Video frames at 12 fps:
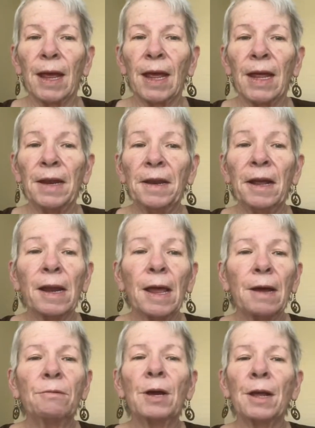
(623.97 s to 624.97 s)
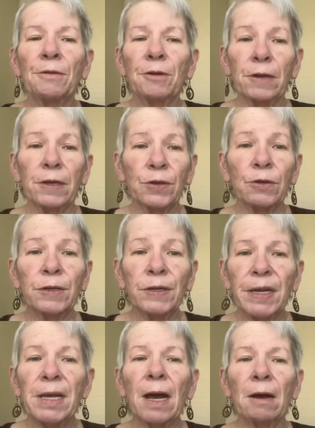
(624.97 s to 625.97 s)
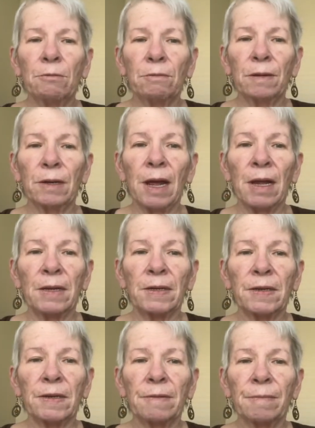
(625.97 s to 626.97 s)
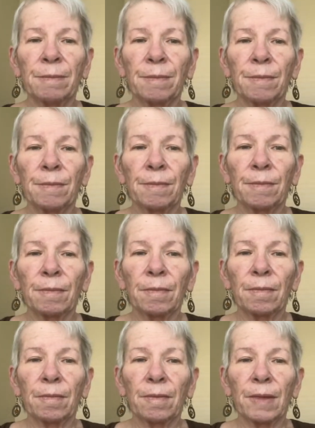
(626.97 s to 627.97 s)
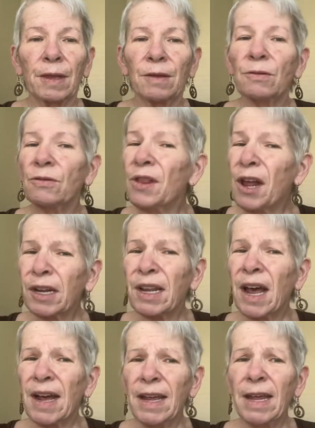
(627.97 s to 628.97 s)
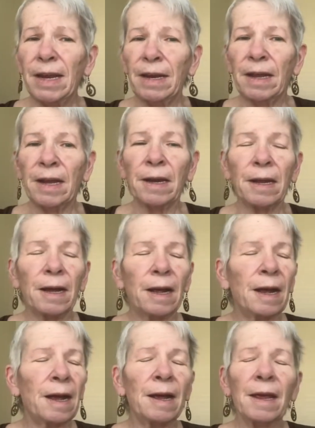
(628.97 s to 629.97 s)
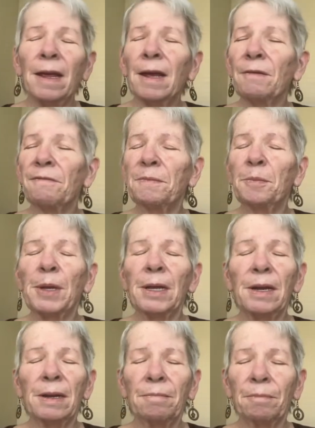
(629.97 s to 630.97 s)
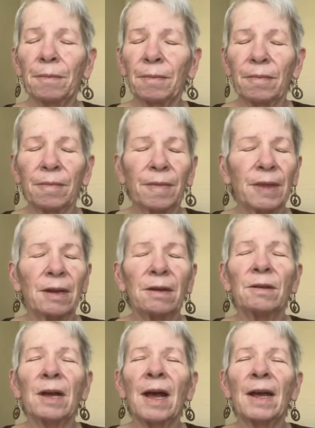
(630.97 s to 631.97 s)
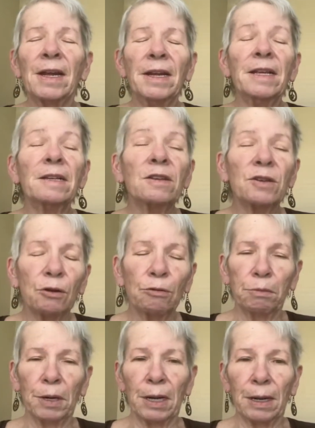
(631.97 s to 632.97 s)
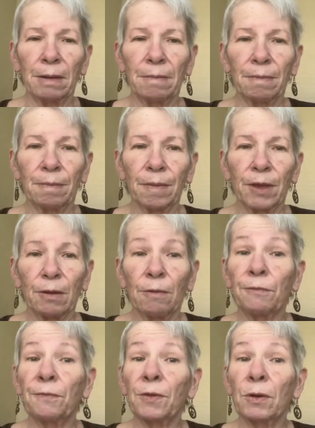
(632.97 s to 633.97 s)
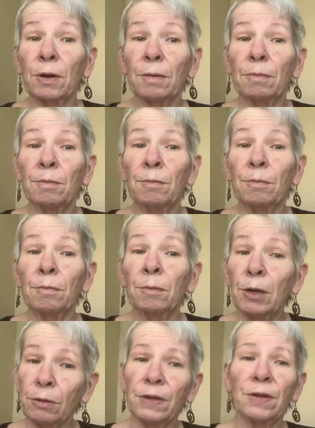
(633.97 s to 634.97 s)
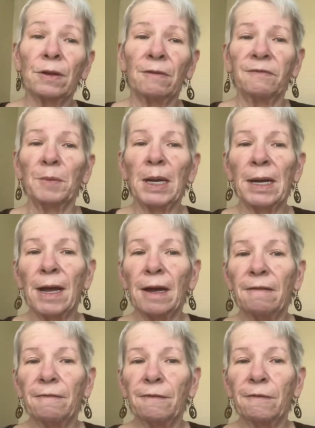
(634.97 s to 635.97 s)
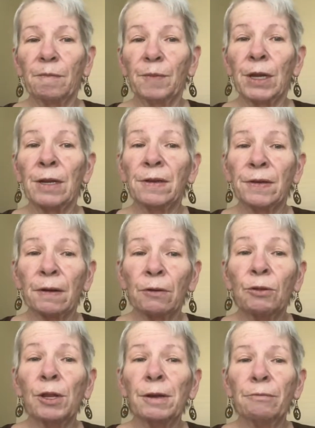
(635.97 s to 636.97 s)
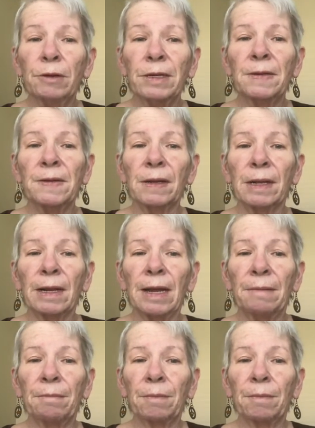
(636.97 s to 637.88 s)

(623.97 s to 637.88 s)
and allow others to see us, to not hide. And I have been hiding so well for most of my life. It's only recently